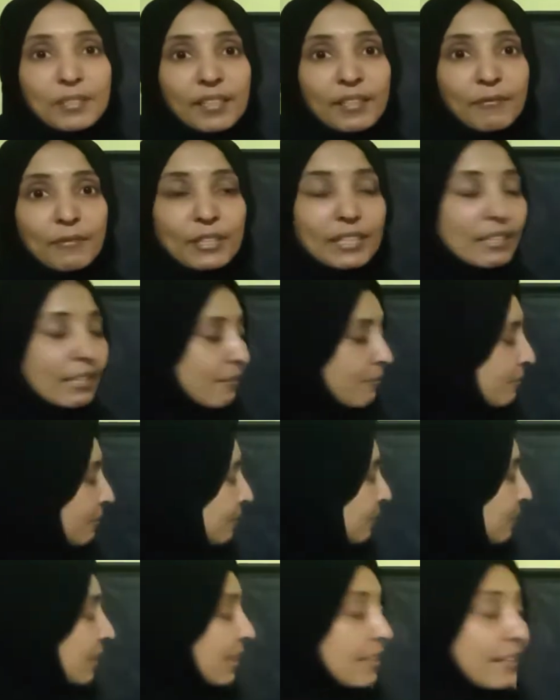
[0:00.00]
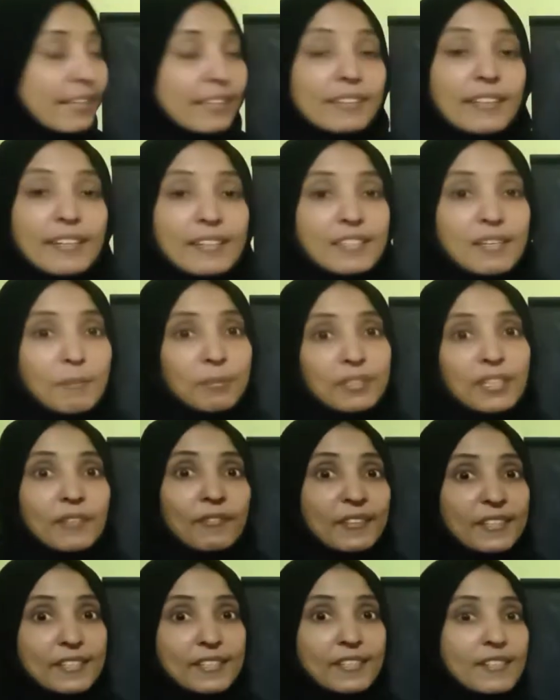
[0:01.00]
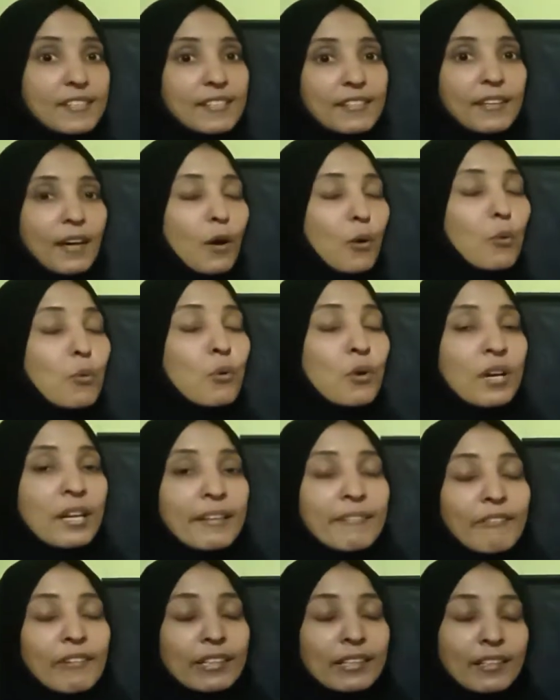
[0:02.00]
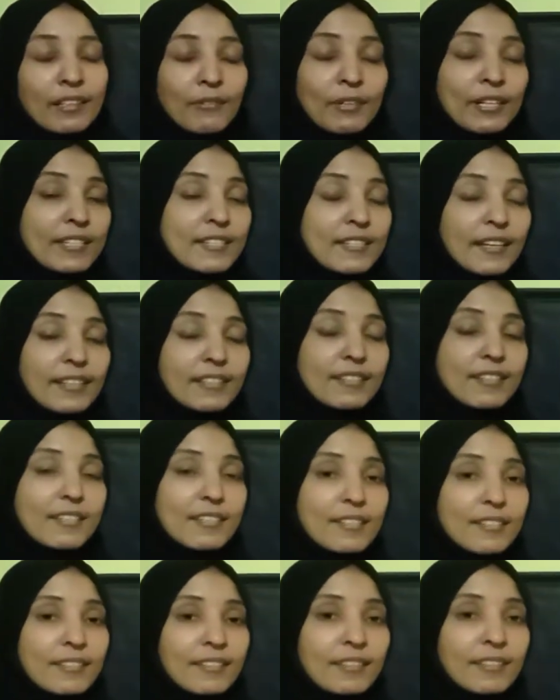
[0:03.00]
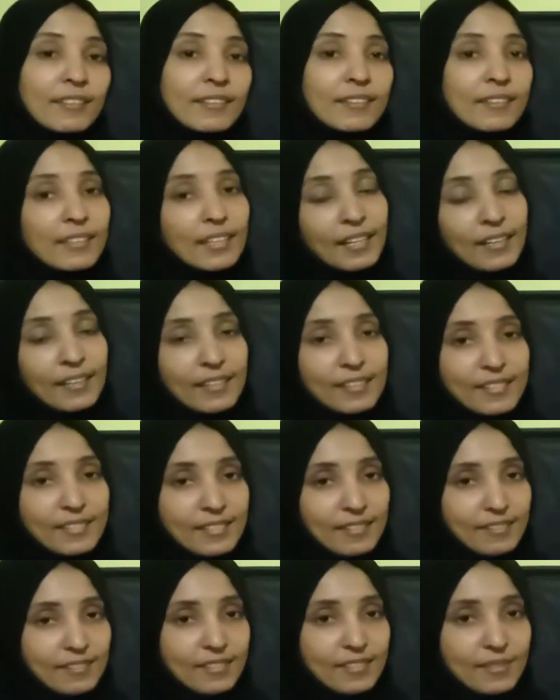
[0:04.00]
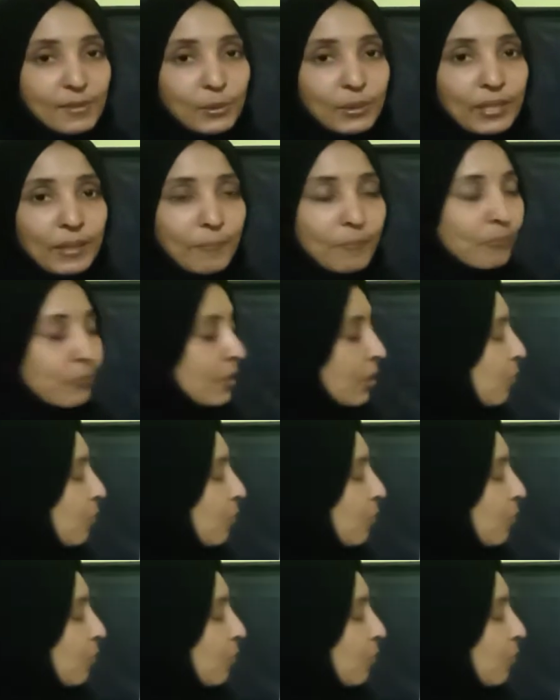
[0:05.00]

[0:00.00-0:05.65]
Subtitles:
that we can take the example that we discussed now. What is it? The raisins. Okay.